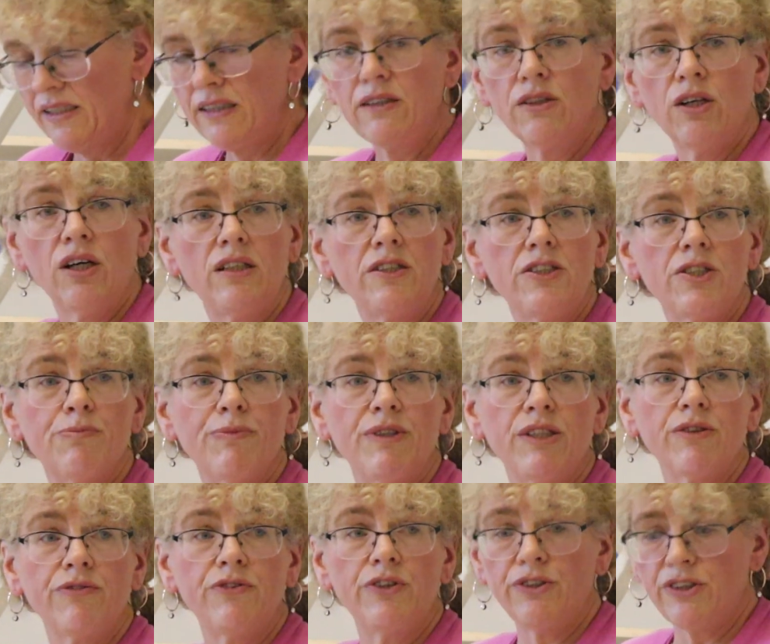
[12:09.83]

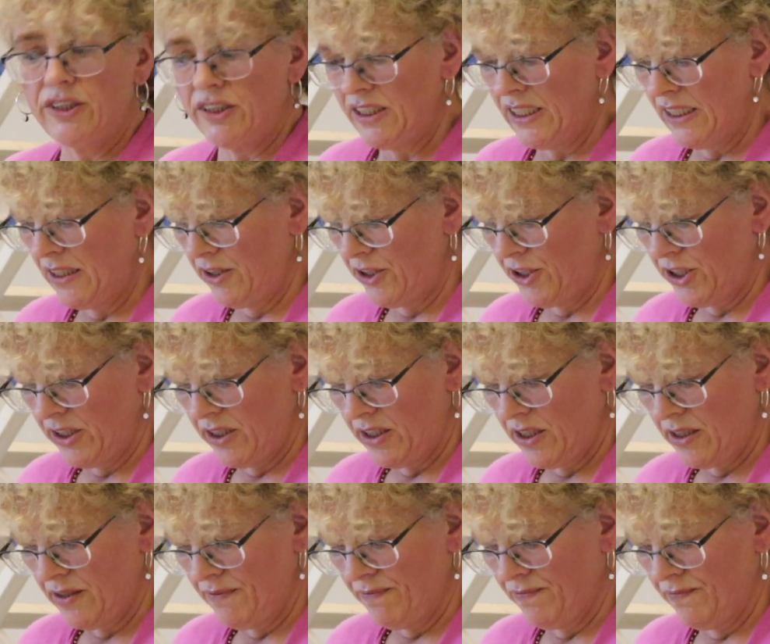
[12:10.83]
acknowledgement of your
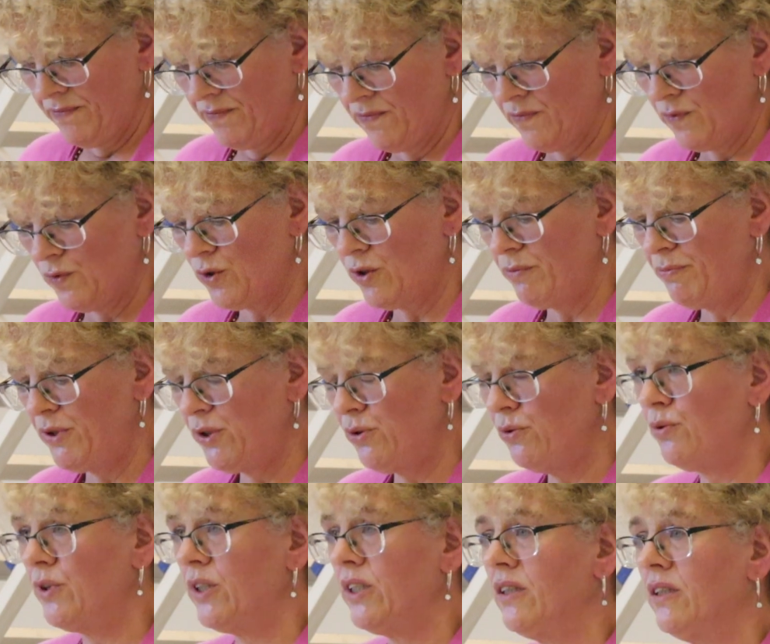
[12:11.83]
intelligence or
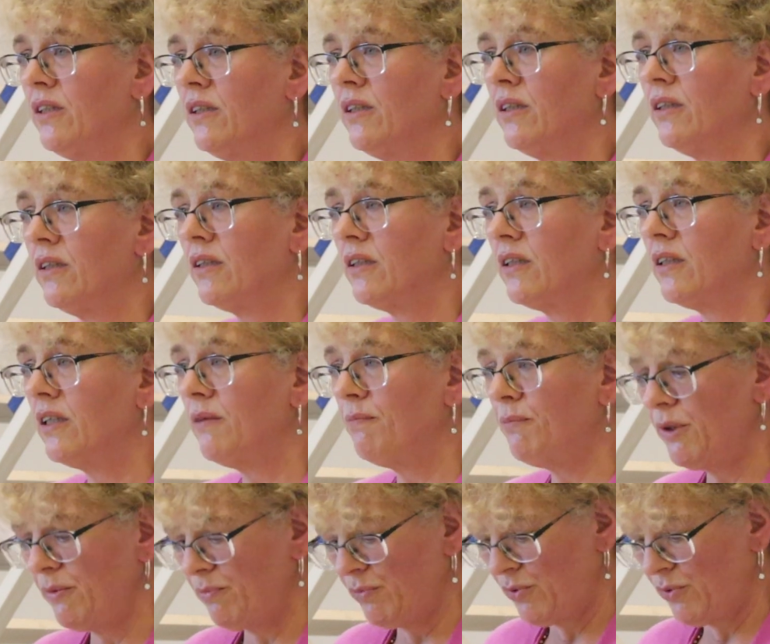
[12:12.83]
beauty can be